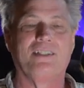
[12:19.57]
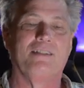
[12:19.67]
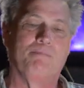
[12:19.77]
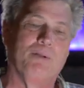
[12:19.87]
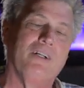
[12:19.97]

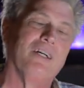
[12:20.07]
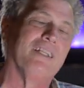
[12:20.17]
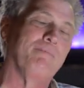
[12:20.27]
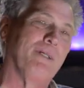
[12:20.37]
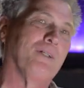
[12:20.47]
He put
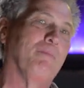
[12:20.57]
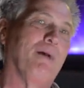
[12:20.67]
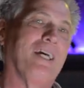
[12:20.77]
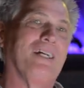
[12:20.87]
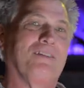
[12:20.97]
on Bigger
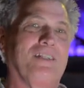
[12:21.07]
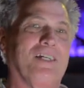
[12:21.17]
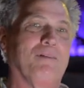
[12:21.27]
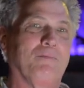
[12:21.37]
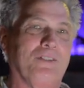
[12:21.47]
Bang, the
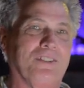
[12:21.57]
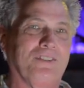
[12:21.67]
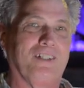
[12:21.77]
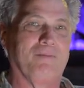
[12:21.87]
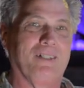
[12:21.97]
album had
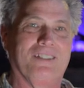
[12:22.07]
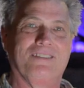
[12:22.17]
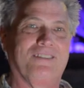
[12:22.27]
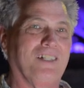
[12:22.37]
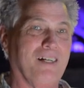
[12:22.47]
just come
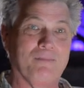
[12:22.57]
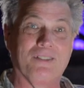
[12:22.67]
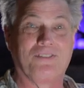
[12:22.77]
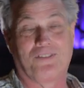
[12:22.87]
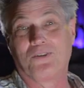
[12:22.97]
out. I'm
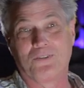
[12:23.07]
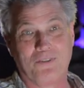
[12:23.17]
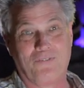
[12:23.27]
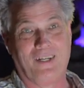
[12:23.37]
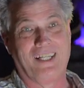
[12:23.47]
a
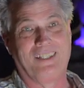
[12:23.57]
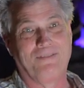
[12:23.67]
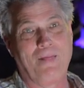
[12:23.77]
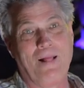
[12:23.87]
Stones fan.